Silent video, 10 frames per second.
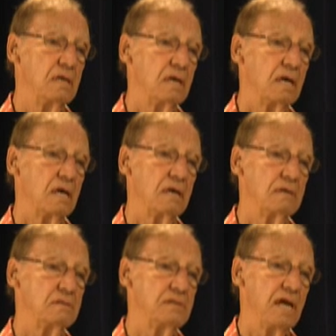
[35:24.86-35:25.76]
uh,
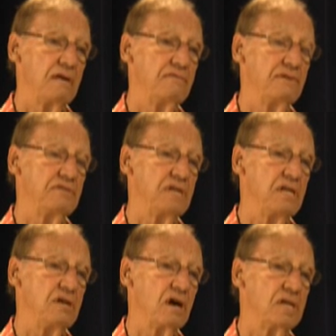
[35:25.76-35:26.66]
10, 15
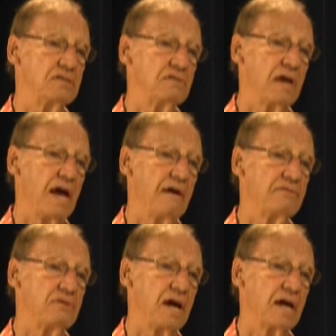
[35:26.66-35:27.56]
yards of the half
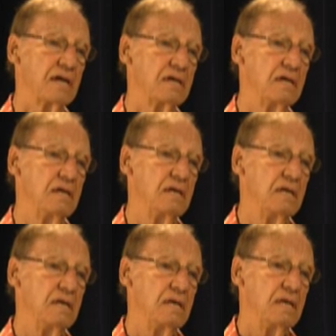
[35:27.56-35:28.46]
track,
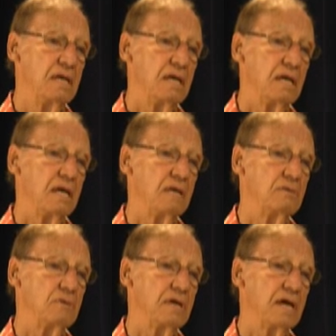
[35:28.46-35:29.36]
and
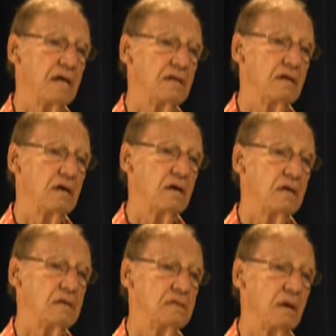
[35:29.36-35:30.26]
we got
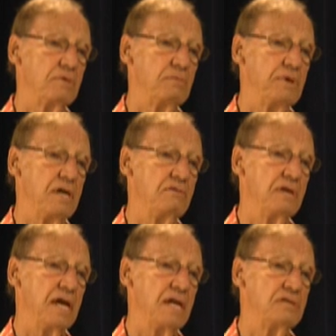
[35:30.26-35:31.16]
uh, WP
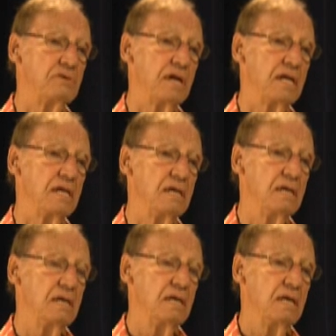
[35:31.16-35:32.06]
grenades ready.
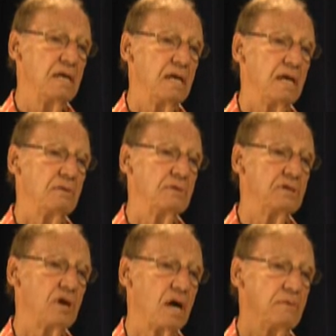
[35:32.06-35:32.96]
And when
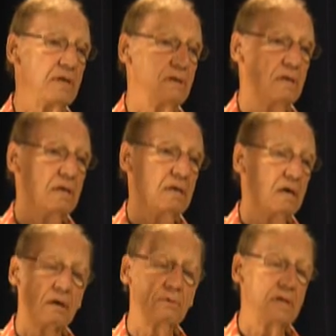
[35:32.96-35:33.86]
Darby,
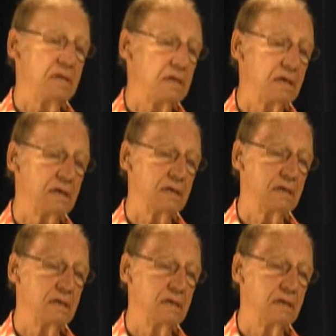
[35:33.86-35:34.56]
or when uh,